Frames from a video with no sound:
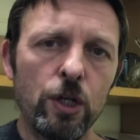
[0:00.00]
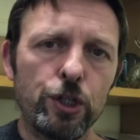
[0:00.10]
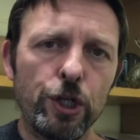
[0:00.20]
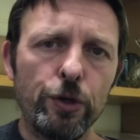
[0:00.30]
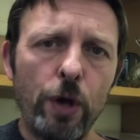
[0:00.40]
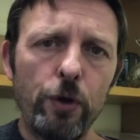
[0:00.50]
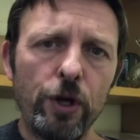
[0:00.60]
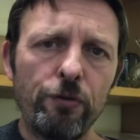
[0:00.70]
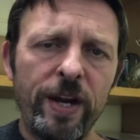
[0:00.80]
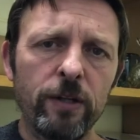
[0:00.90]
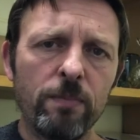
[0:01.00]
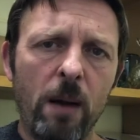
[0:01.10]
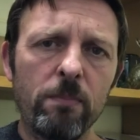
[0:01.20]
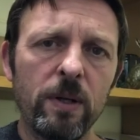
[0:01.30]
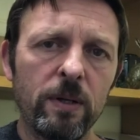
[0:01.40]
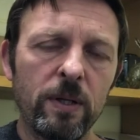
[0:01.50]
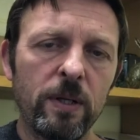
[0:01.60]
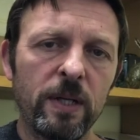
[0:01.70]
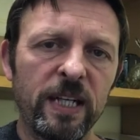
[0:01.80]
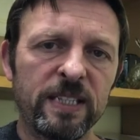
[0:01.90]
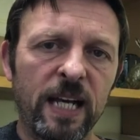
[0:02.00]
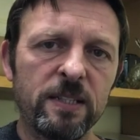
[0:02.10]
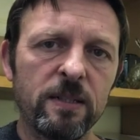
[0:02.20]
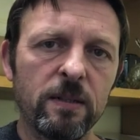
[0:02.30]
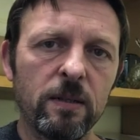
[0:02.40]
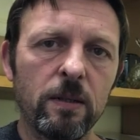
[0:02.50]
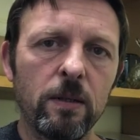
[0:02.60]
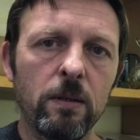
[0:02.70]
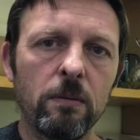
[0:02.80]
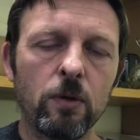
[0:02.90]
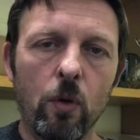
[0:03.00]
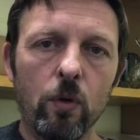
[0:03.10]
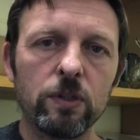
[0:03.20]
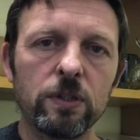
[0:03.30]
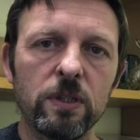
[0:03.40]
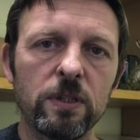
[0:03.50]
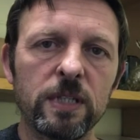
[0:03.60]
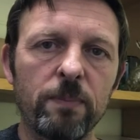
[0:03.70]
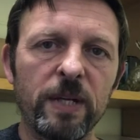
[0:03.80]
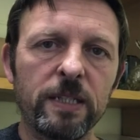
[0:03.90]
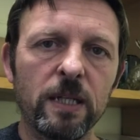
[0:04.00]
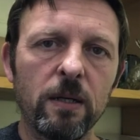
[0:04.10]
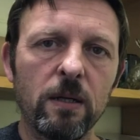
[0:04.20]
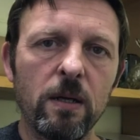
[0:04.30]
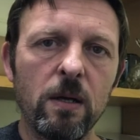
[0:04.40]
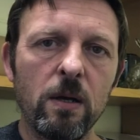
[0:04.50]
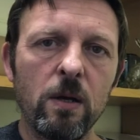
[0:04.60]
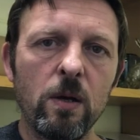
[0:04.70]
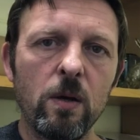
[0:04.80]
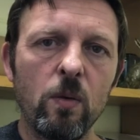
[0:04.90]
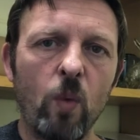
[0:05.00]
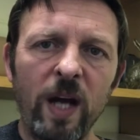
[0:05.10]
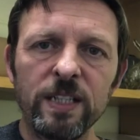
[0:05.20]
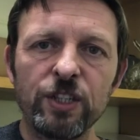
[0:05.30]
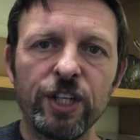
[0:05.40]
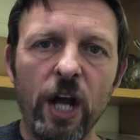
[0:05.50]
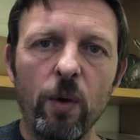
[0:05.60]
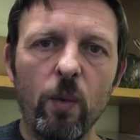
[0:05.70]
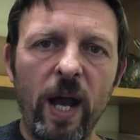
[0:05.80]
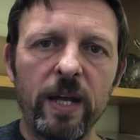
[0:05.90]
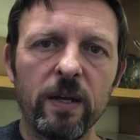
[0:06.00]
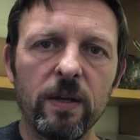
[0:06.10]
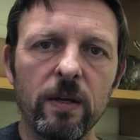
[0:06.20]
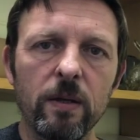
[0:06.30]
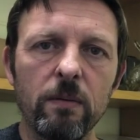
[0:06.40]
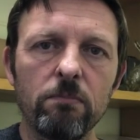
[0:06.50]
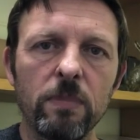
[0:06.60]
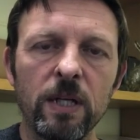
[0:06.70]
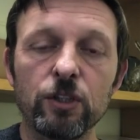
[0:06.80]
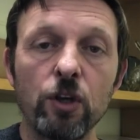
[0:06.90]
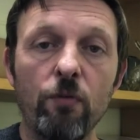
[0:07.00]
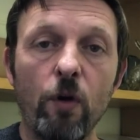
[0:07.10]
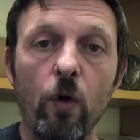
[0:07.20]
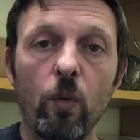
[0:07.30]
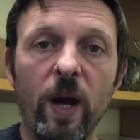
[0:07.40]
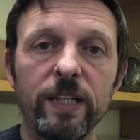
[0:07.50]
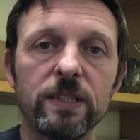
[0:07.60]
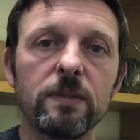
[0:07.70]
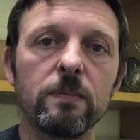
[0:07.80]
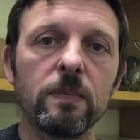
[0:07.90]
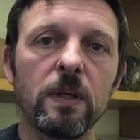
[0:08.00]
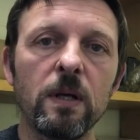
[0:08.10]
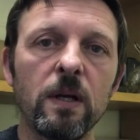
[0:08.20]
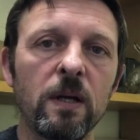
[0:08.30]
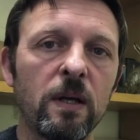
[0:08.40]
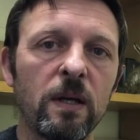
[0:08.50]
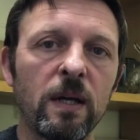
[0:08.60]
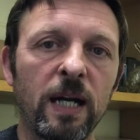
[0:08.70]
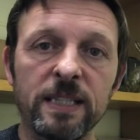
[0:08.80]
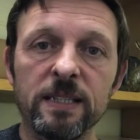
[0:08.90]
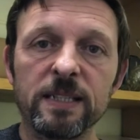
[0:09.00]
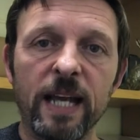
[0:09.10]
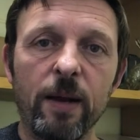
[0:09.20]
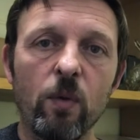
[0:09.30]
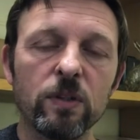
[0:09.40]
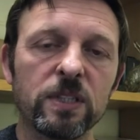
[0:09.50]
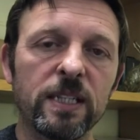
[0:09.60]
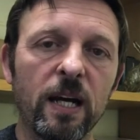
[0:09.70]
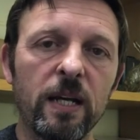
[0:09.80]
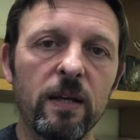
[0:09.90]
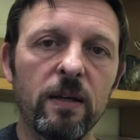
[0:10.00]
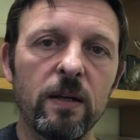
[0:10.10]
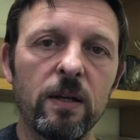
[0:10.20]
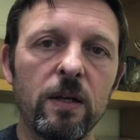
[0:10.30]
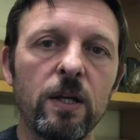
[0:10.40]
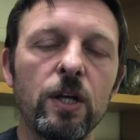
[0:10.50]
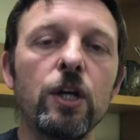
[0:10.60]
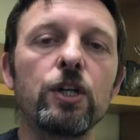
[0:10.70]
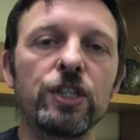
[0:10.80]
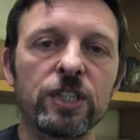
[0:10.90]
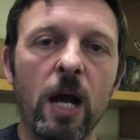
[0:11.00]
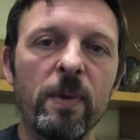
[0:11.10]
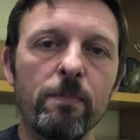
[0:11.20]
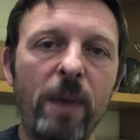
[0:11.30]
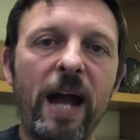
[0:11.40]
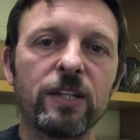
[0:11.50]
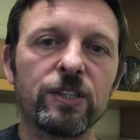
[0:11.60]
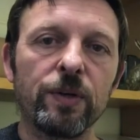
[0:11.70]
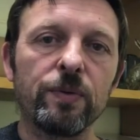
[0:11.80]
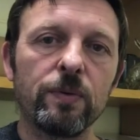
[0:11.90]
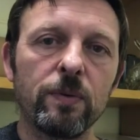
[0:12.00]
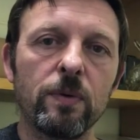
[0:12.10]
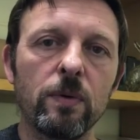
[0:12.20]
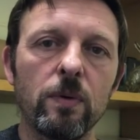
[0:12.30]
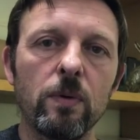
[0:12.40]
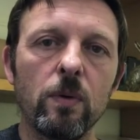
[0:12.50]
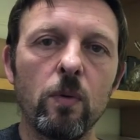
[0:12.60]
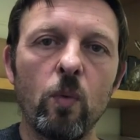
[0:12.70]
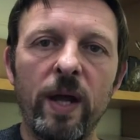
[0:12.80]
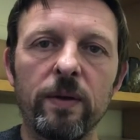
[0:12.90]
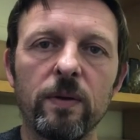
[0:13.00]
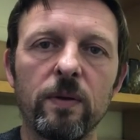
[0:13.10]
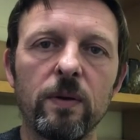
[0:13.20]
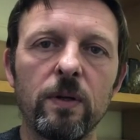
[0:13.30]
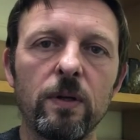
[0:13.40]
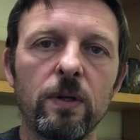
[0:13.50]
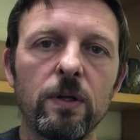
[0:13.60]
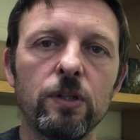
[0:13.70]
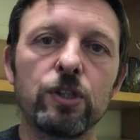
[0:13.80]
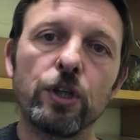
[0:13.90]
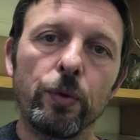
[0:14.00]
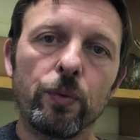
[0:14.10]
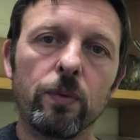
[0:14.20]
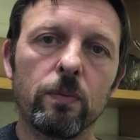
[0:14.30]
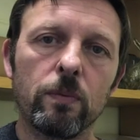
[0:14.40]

Do you know your real mum? He said. Course, said Peter. Why did she go away? It's not for always. I didn't say it was, did I? She's coming back soon. When? Soon.